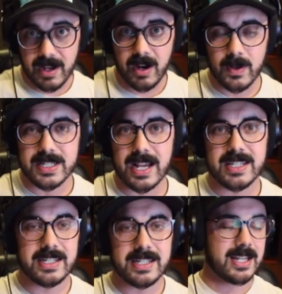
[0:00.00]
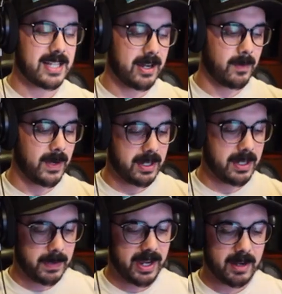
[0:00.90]
Hogwarts Legacy does. Like, when
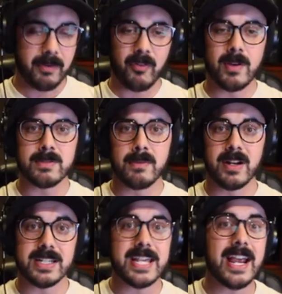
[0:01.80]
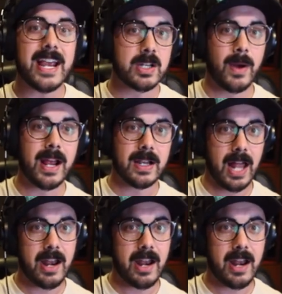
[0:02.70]
you're playing on performance mode, it takes away a
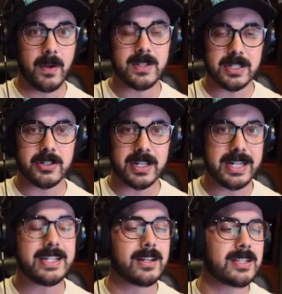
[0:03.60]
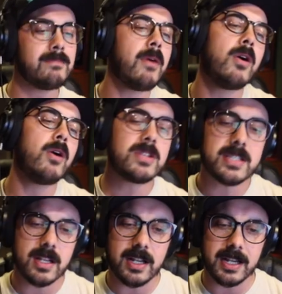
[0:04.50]
lot of those intricate details. In
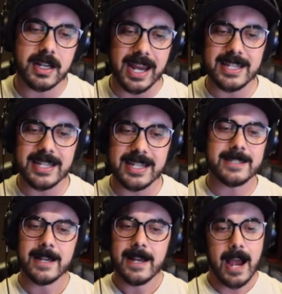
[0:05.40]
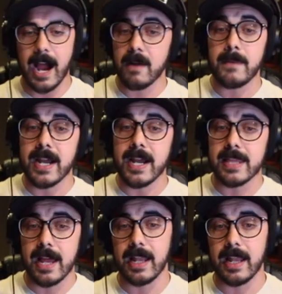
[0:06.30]
most cases, I don't mind that.